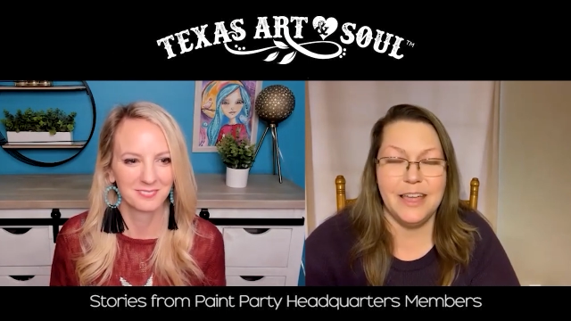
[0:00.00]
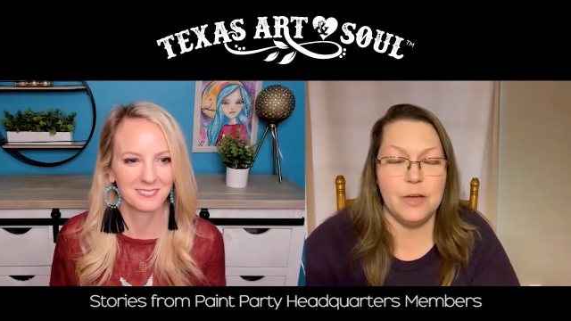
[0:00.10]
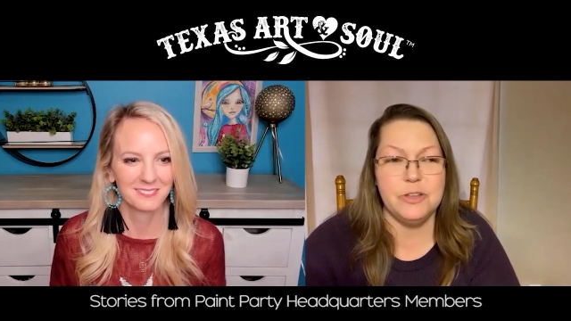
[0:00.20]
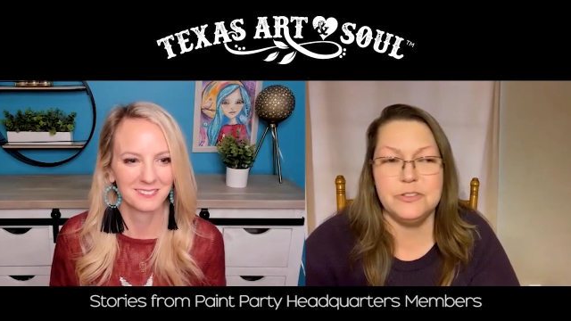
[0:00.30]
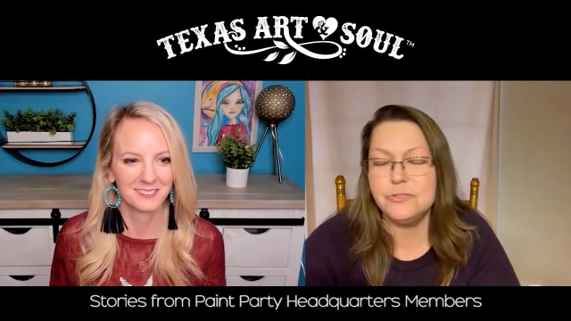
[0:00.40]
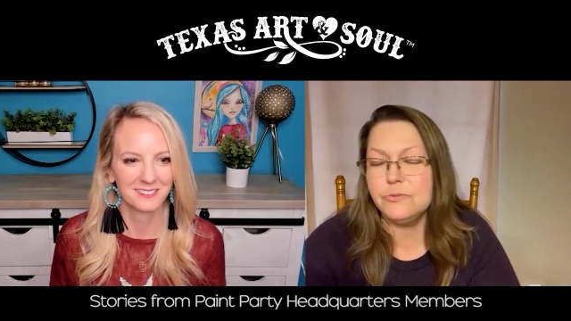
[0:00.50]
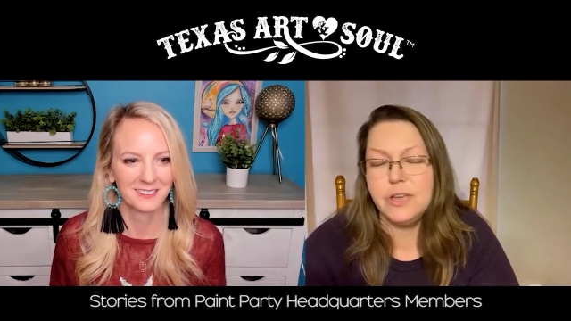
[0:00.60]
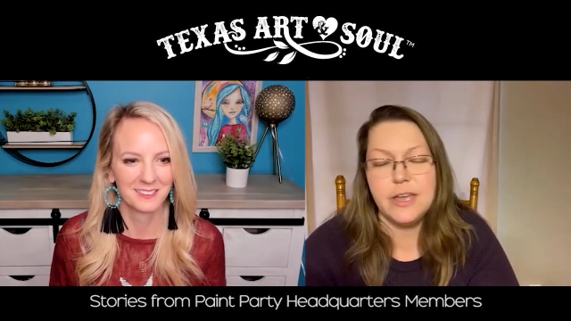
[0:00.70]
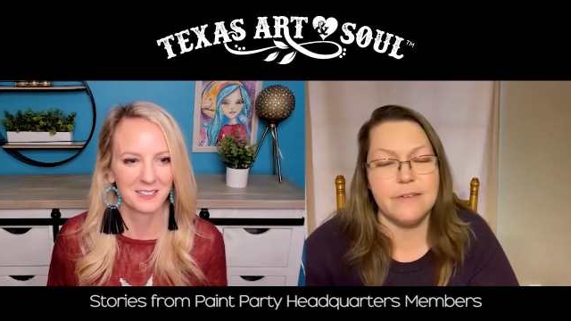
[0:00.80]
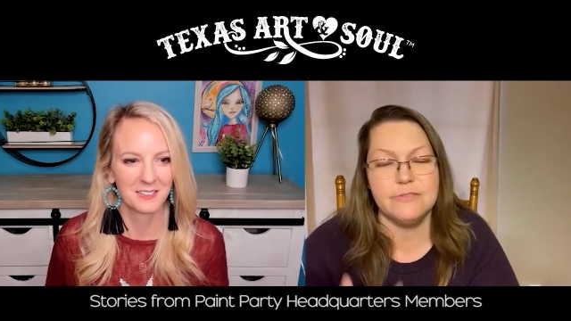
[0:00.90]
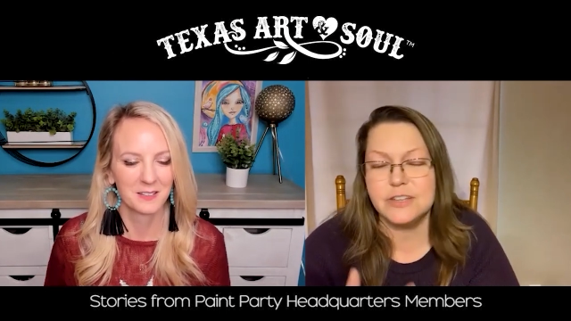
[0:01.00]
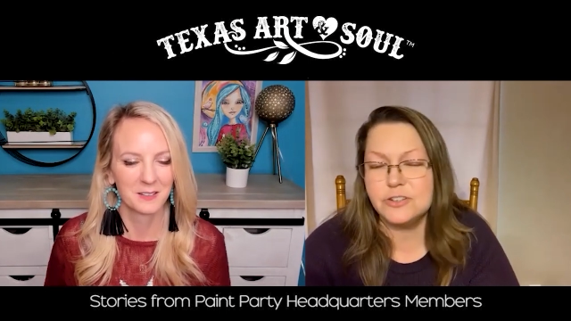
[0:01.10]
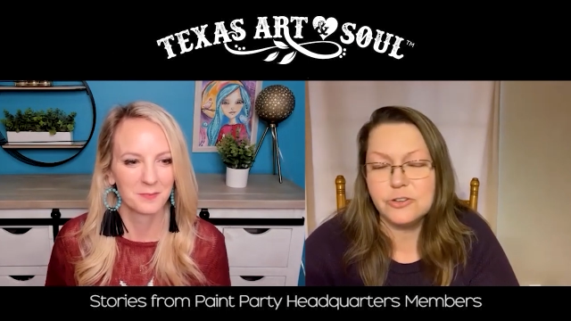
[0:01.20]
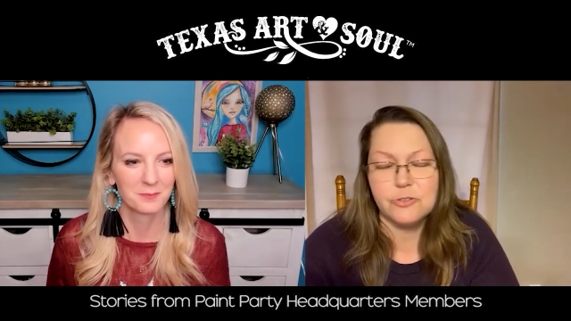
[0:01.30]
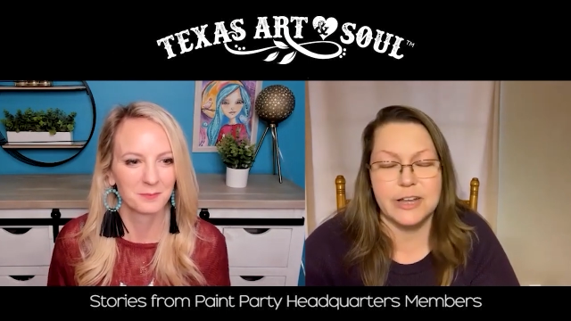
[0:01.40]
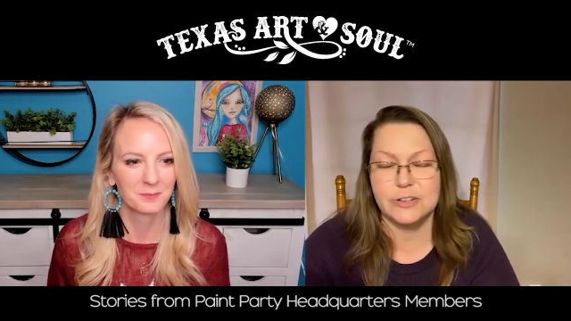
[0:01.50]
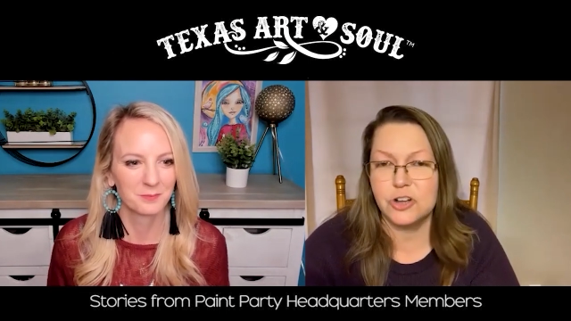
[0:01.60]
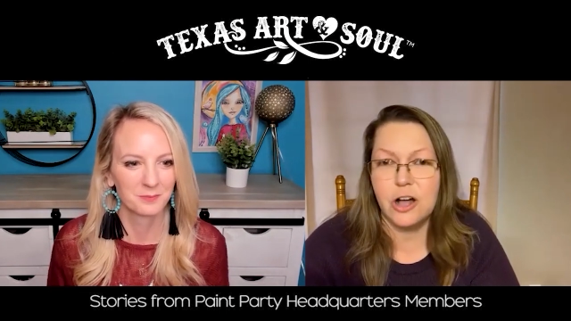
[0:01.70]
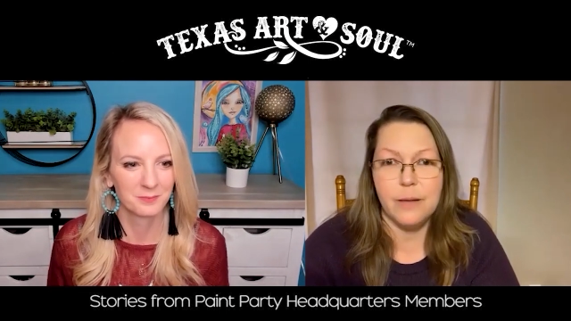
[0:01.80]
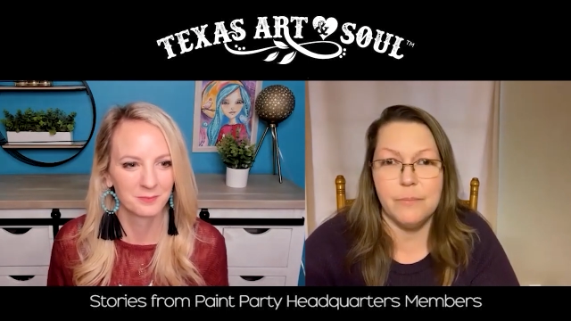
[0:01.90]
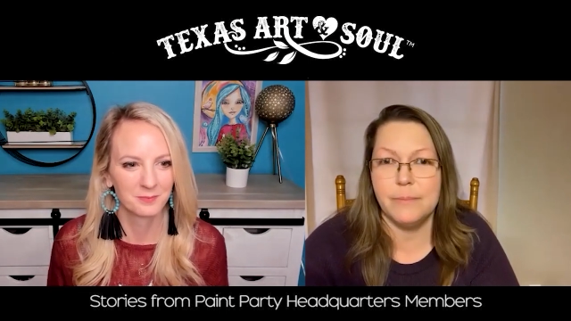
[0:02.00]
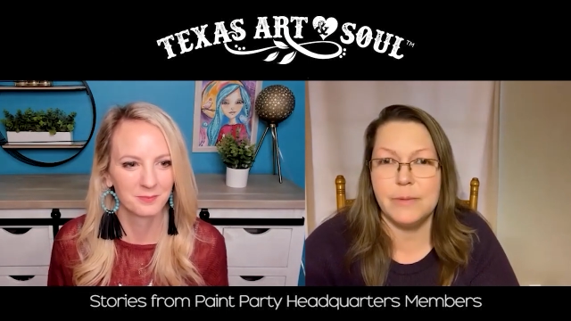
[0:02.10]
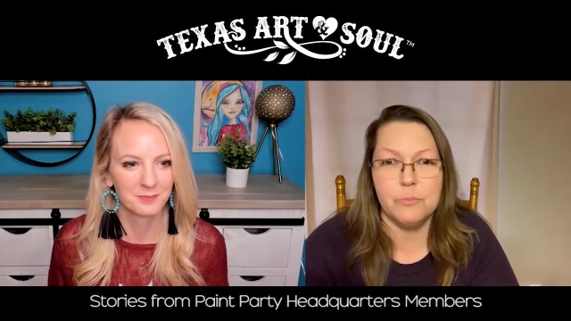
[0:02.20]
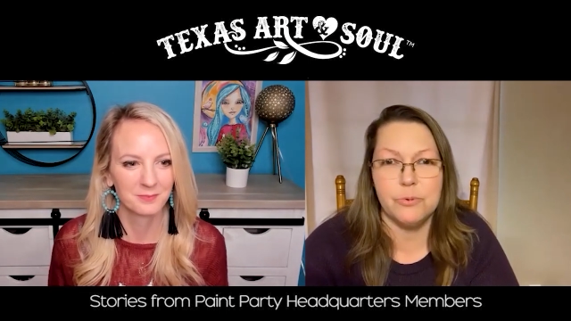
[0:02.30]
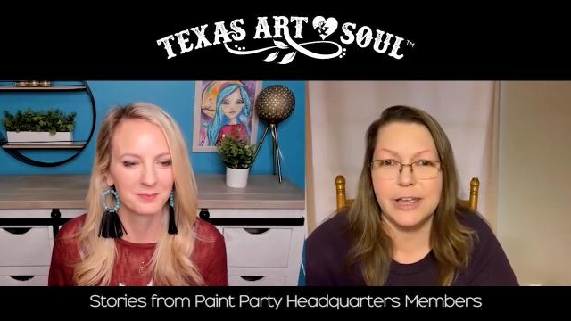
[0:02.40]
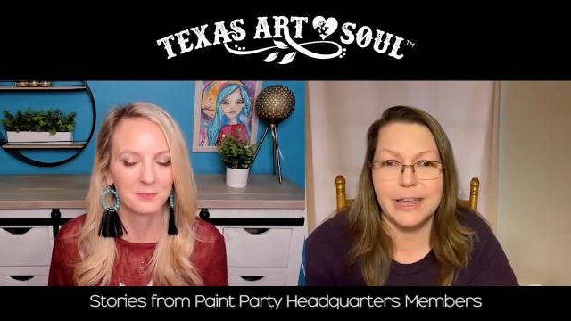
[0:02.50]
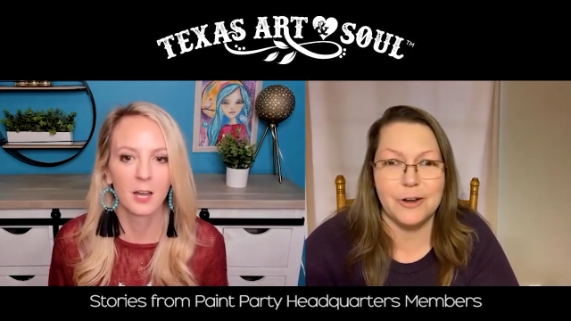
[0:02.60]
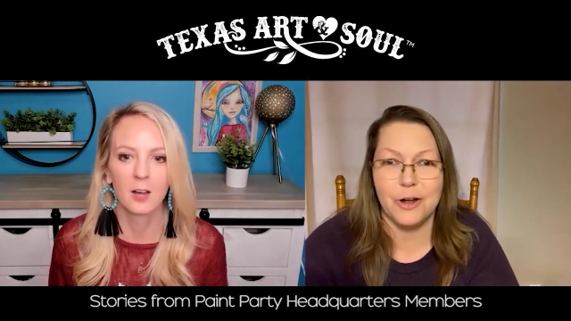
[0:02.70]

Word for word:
Speaker 1: And we do, we have such a great job. I mean, bringing